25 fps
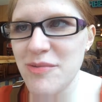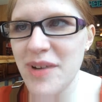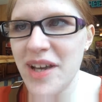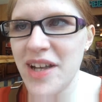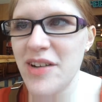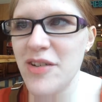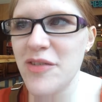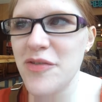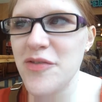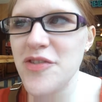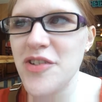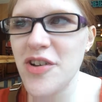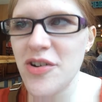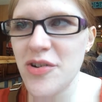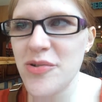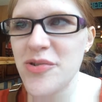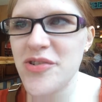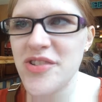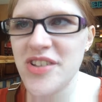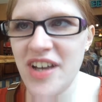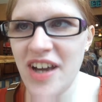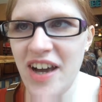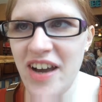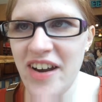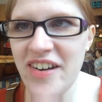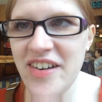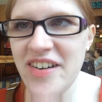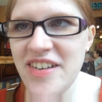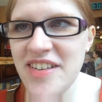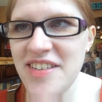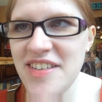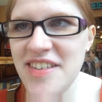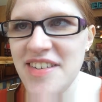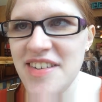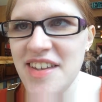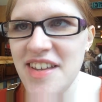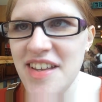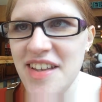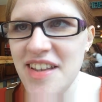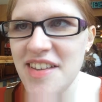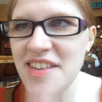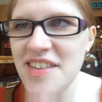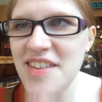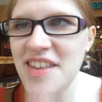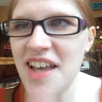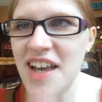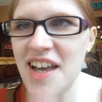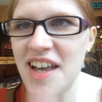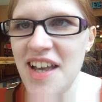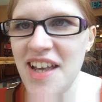of those cards
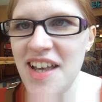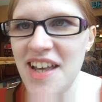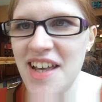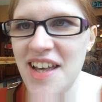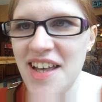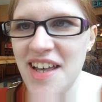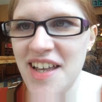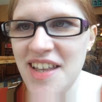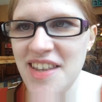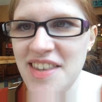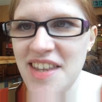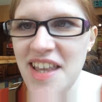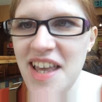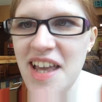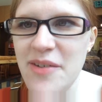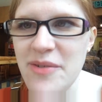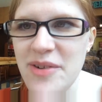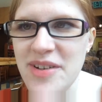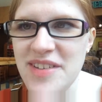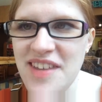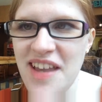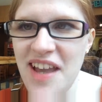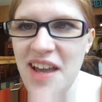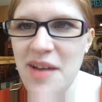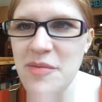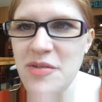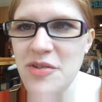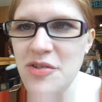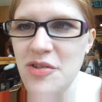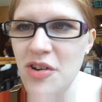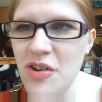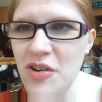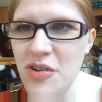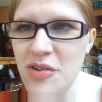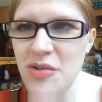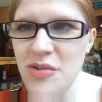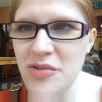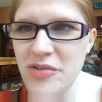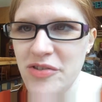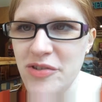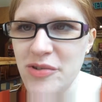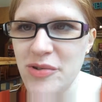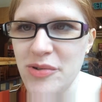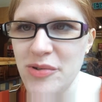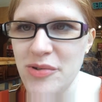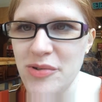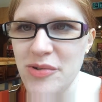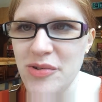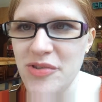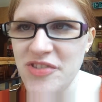that every time you go
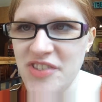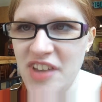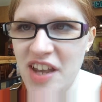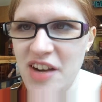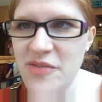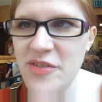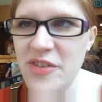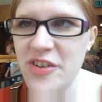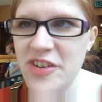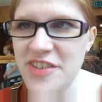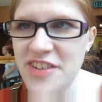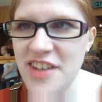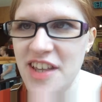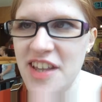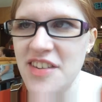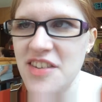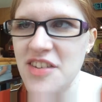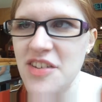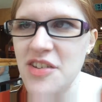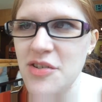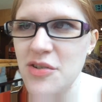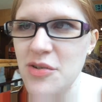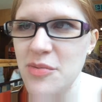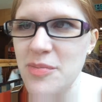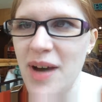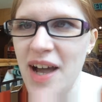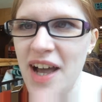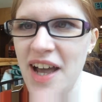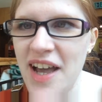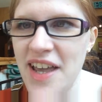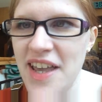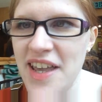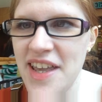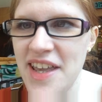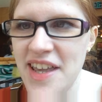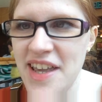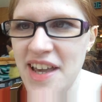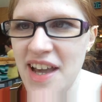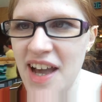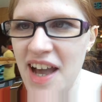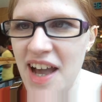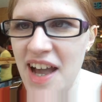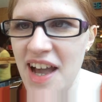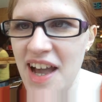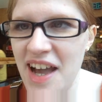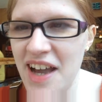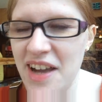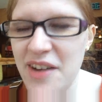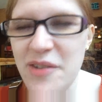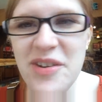to Starbucks and you buy
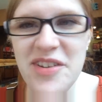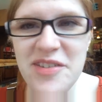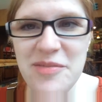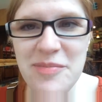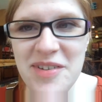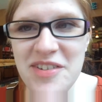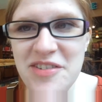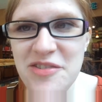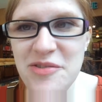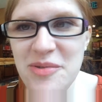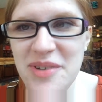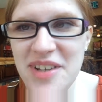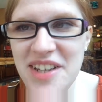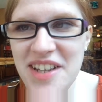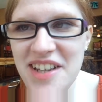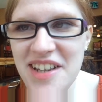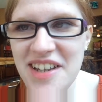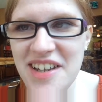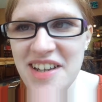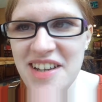a Christmas drink,